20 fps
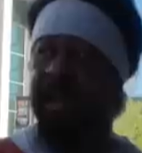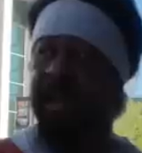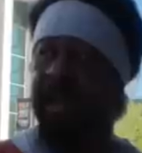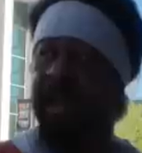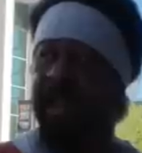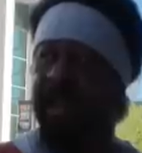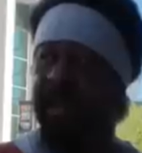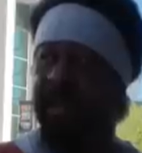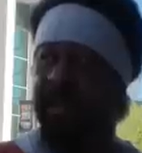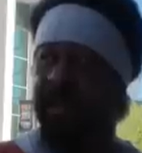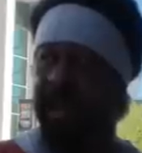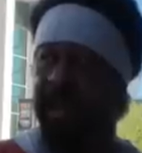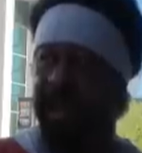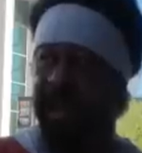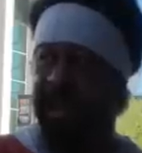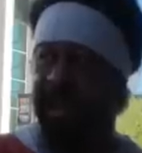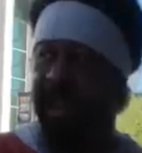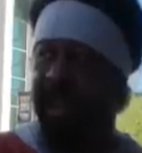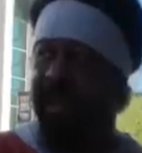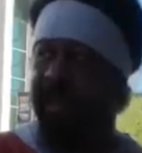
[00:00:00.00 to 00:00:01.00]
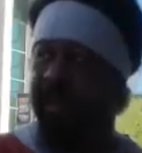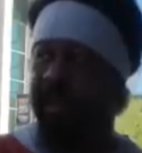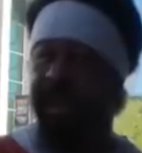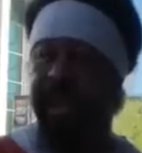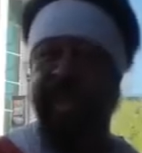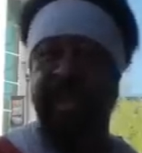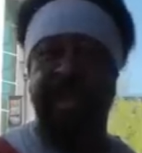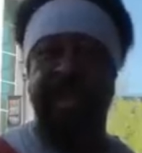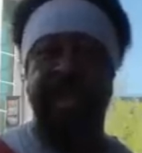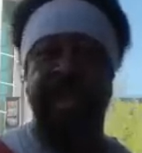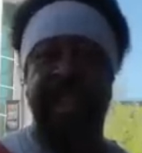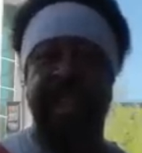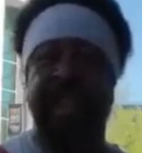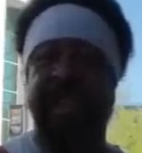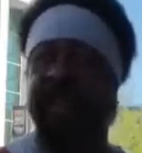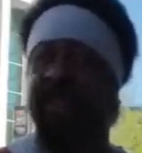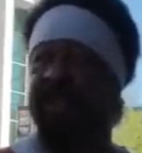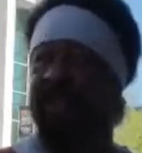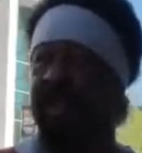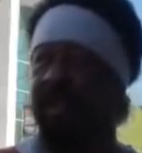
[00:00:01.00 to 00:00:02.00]
the other, the up next brother,
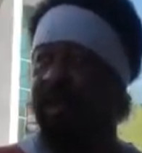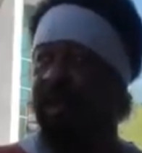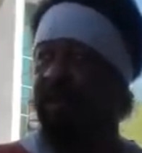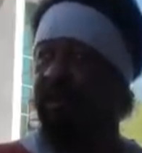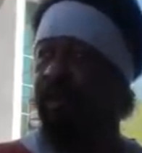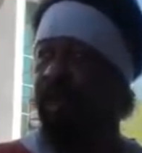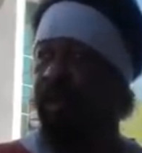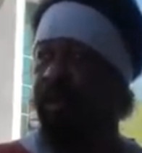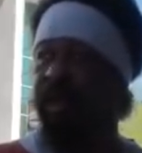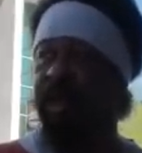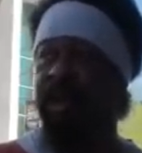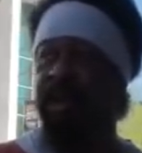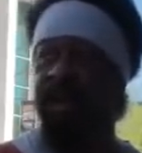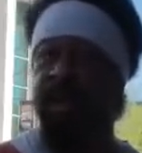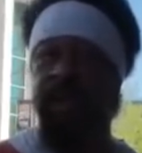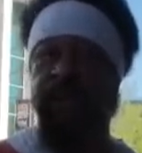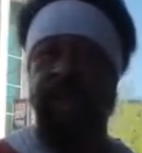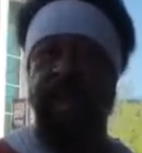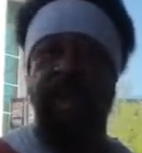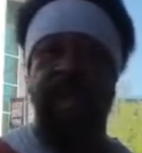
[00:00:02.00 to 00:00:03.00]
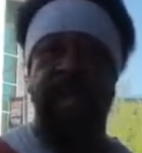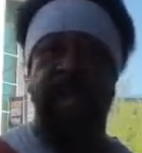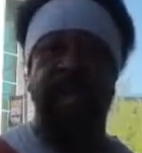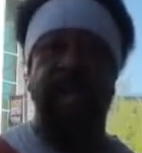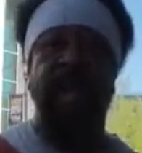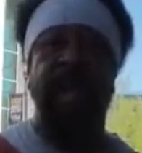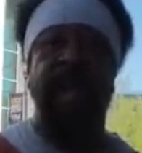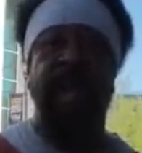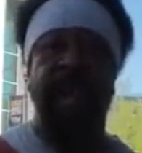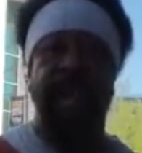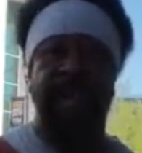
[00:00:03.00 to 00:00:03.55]
he can show us what we doing wrong,